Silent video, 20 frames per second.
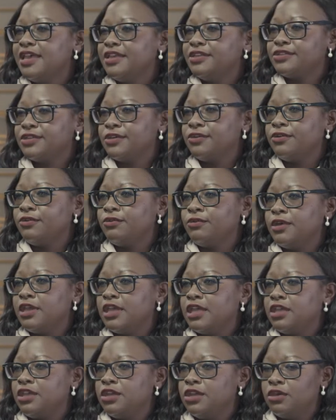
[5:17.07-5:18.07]
So,
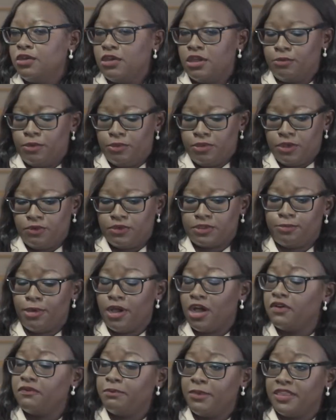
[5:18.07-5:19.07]
you know, there was
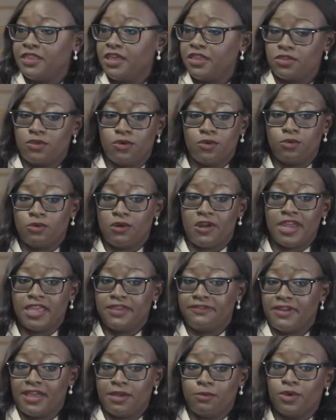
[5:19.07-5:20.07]
part of me that thought, right,
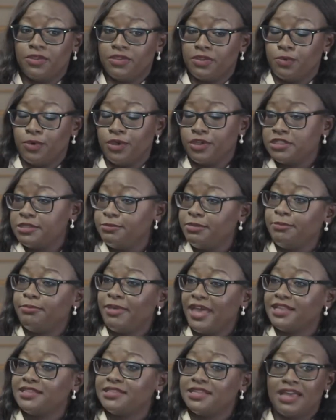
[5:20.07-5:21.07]
if I want the world to be
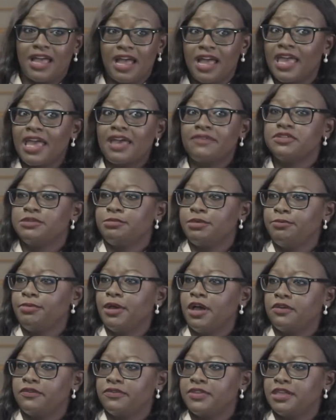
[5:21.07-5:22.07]
better, I have to be
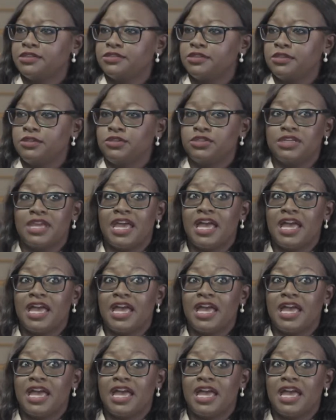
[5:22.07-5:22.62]
part of that solution.